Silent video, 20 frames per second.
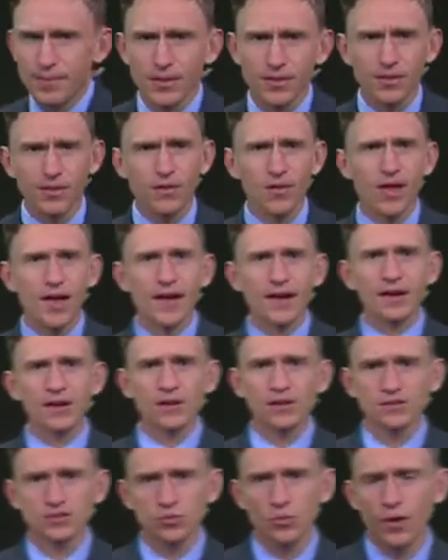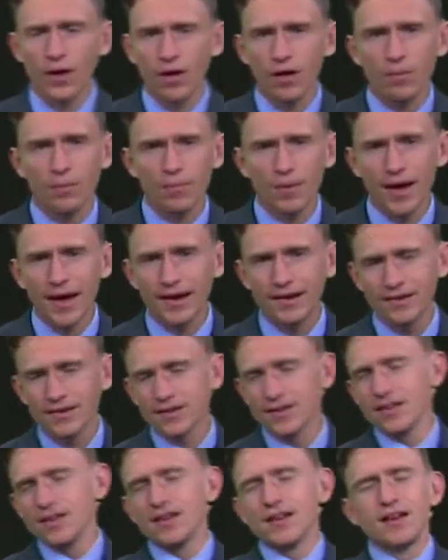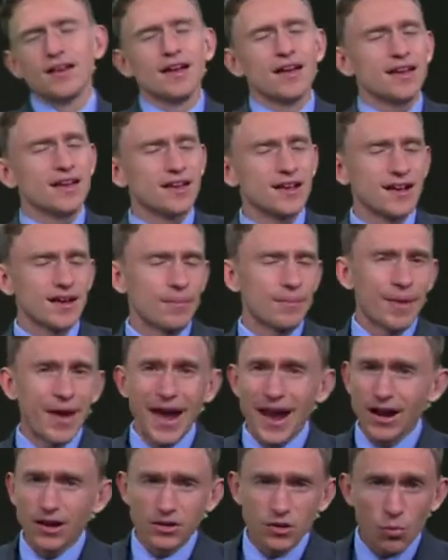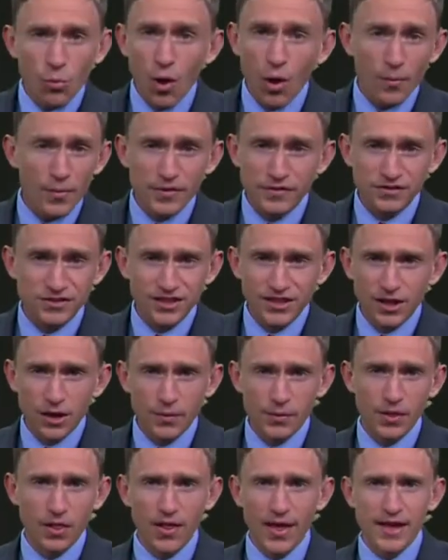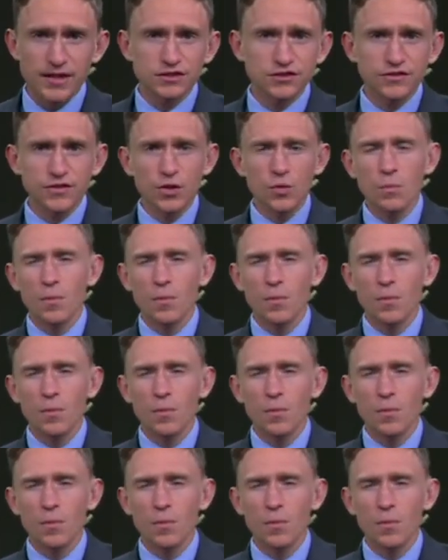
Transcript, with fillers: be a little higher as well, but compared to what we've seen over the last few